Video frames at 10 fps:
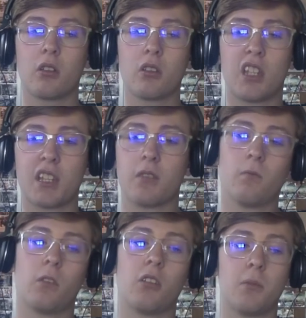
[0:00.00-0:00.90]
doesn't
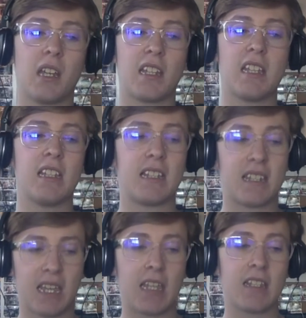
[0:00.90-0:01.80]
really make any
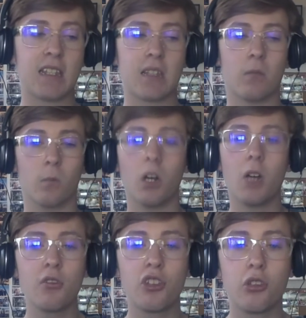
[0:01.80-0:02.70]
sense. Why
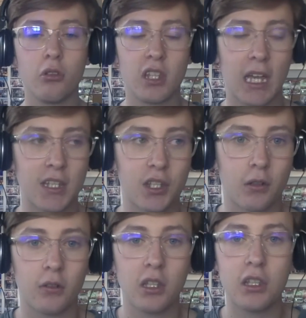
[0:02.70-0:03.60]
would you do that,
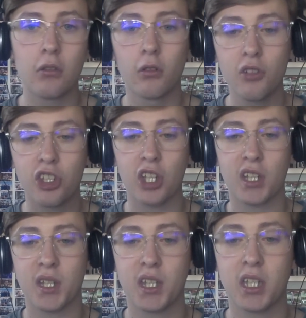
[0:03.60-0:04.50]
Sony? You're
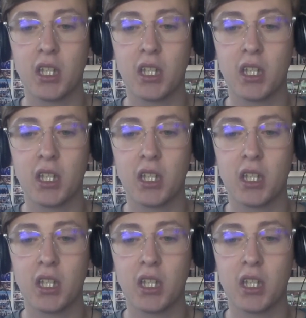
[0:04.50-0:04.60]
just